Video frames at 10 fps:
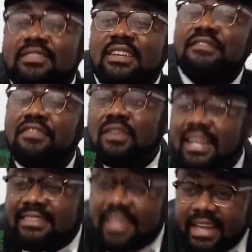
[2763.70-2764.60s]
say
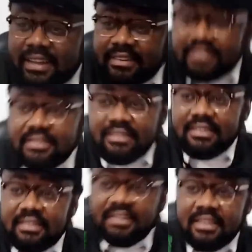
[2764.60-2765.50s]
volatile,
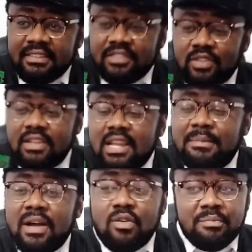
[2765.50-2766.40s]
talking
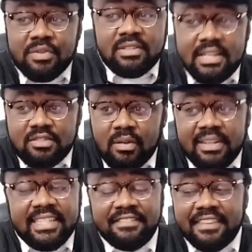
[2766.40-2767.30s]
about computer
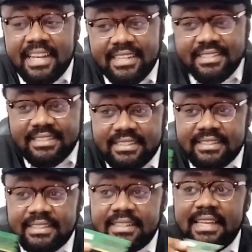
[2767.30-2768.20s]
storage device,
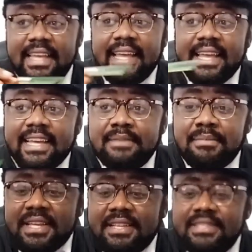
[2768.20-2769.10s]
it
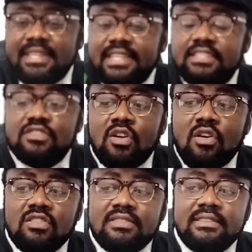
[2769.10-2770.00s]
means it
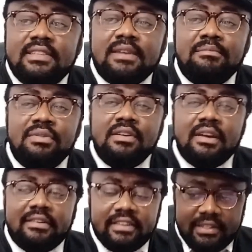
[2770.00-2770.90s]
stores
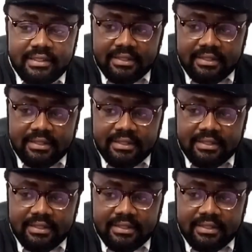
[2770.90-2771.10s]
temporarily.